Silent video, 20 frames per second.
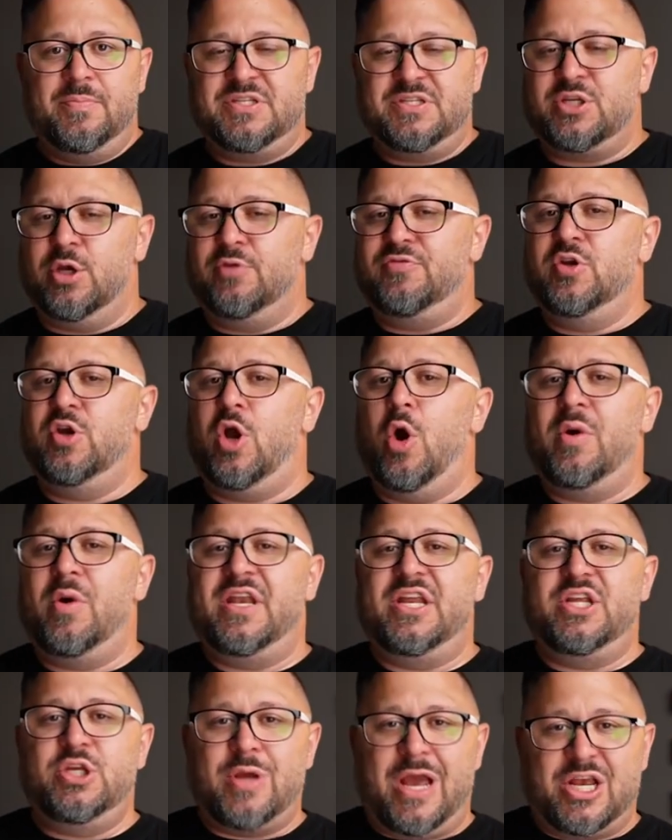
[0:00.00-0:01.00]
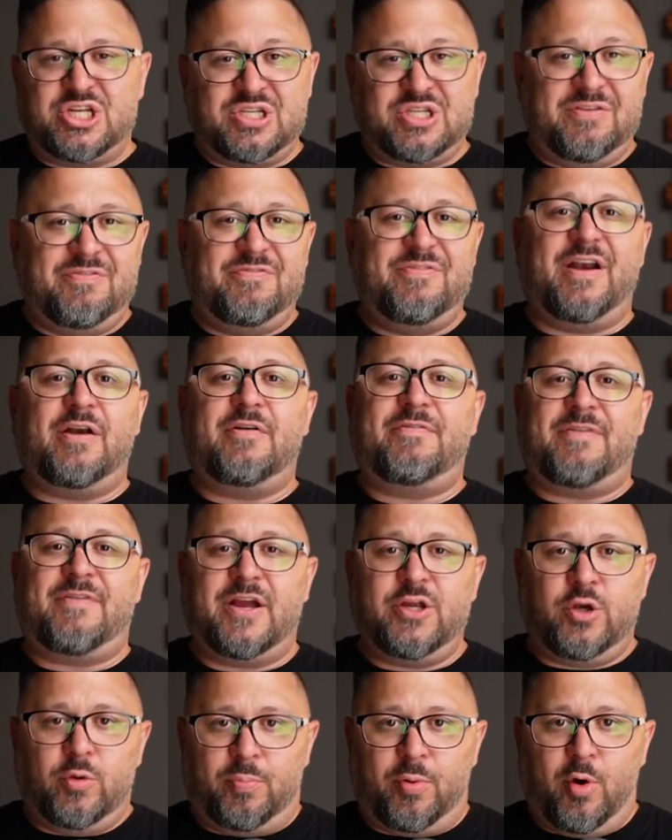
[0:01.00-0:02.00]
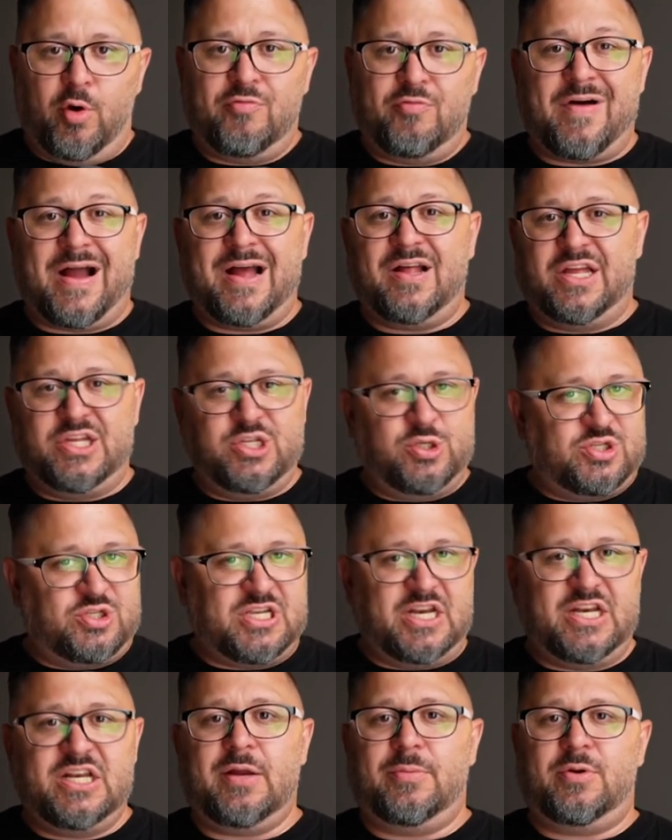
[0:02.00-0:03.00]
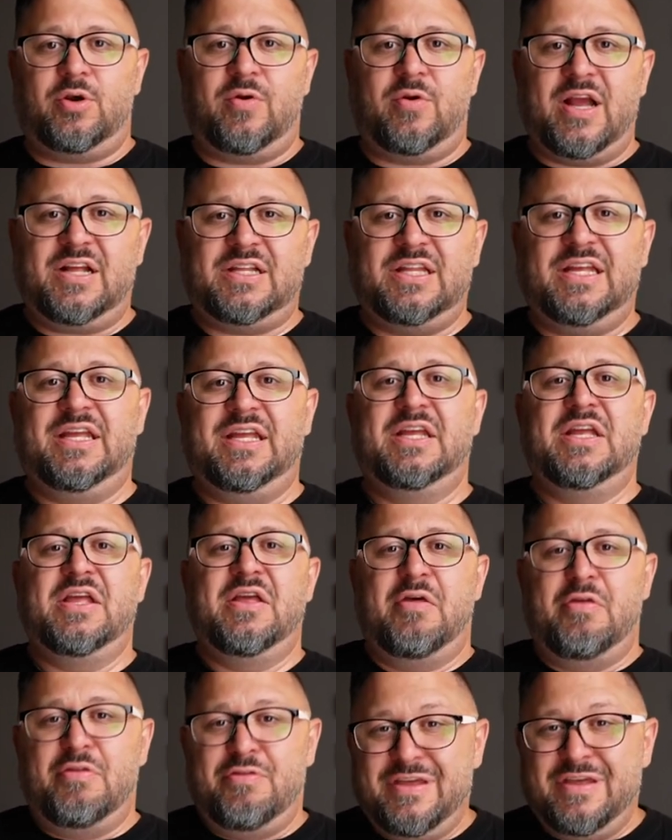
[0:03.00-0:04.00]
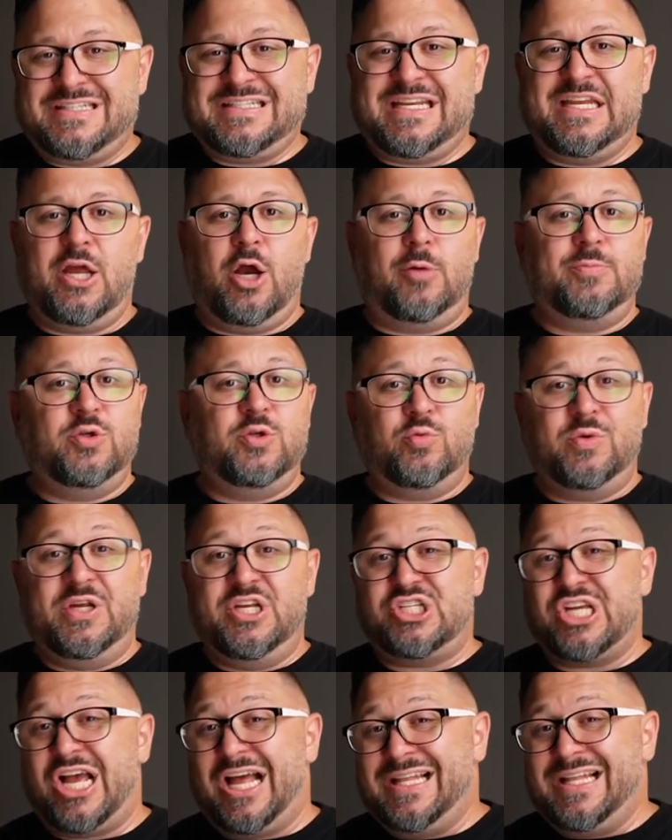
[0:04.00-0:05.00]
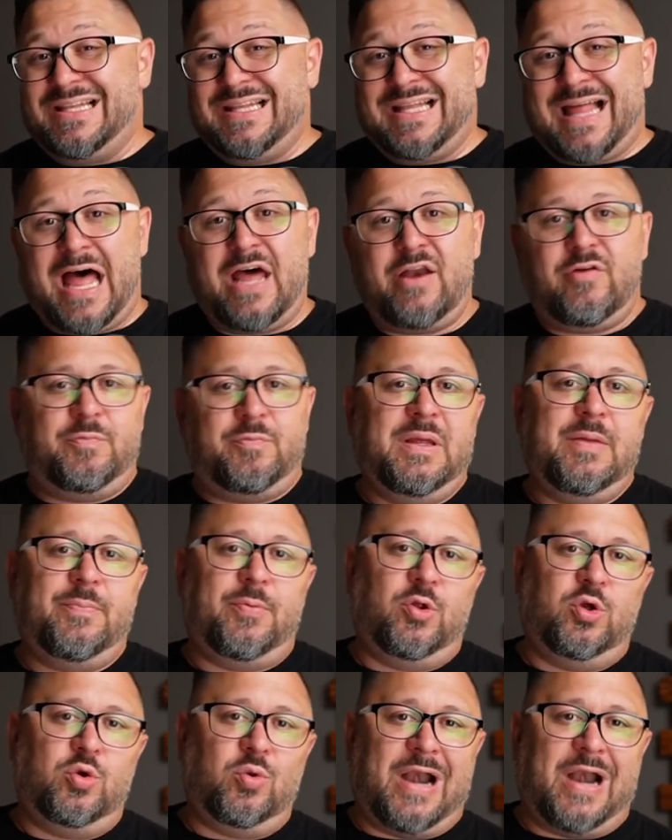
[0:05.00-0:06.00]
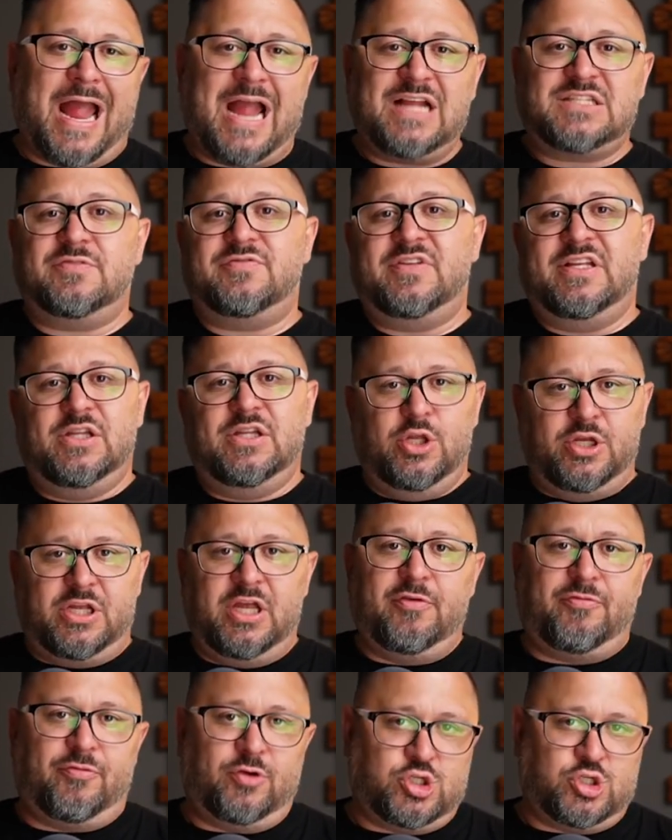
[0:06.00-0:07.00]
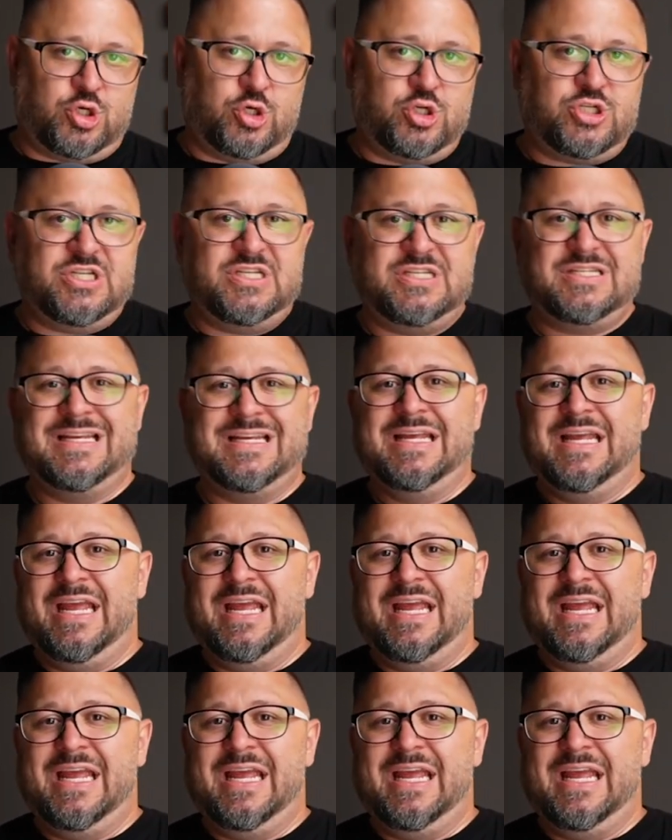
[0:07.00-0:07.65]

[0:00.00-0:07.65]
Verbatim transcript: But so if you go in and you actually verify your profile and you set it up correctly, this can help you reach a lot of people who are actively looking for churches.